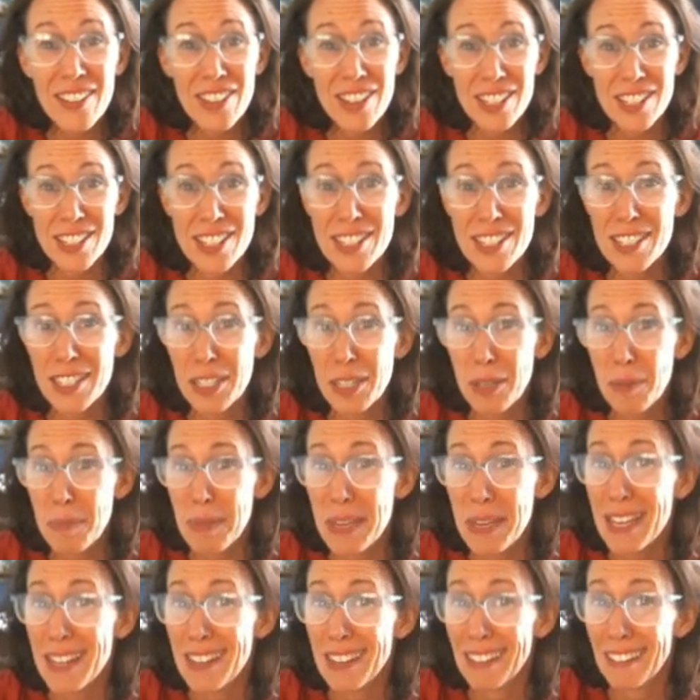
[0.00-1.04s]
this is going to
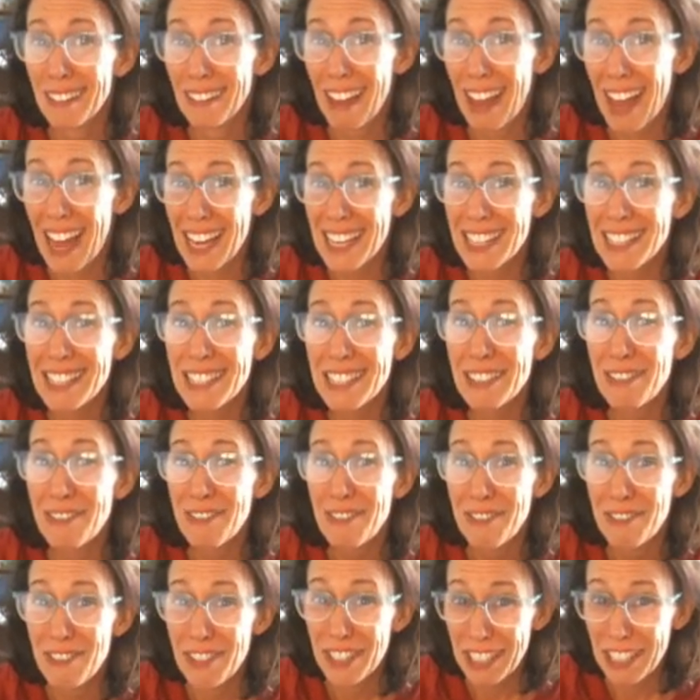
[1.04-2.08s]
be the last
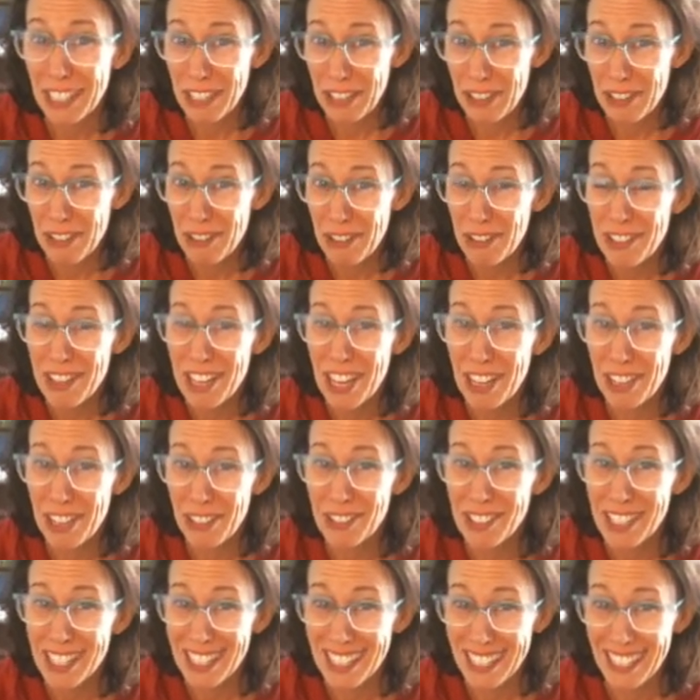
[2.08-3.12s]
video that you
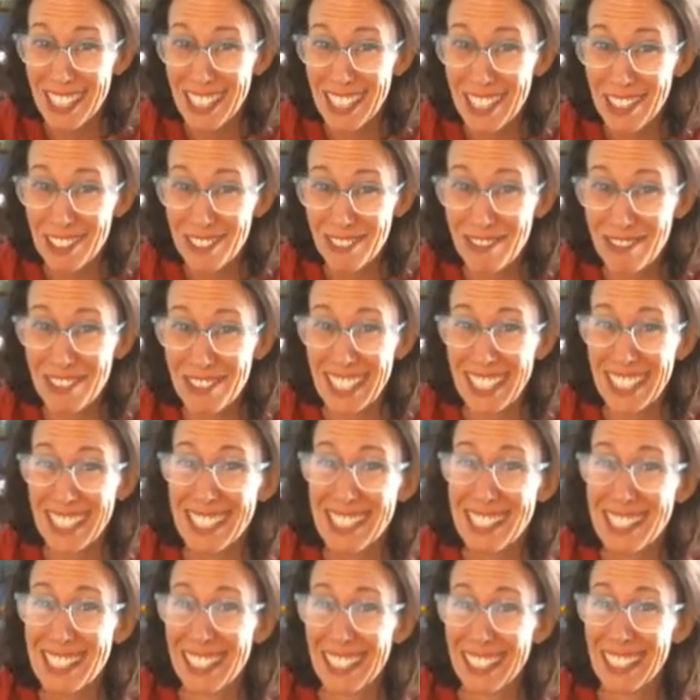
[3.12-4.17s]
see of me
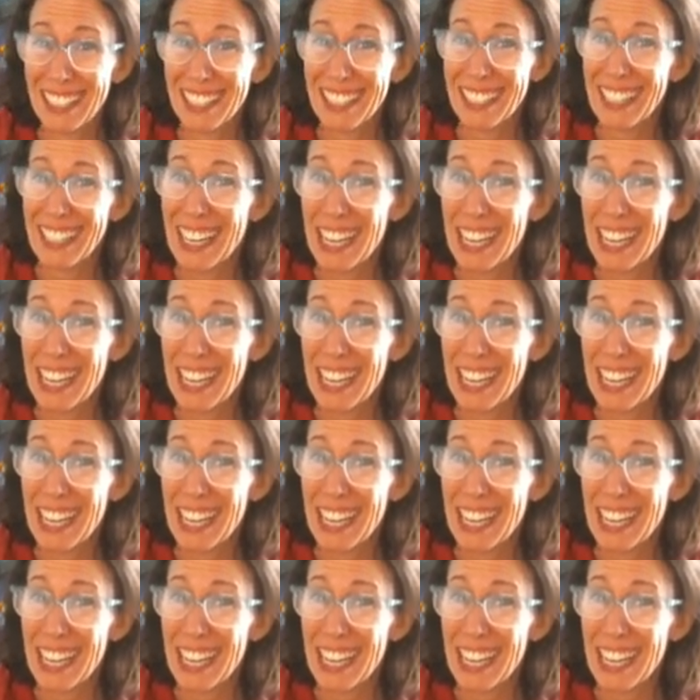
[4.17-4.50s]
sitting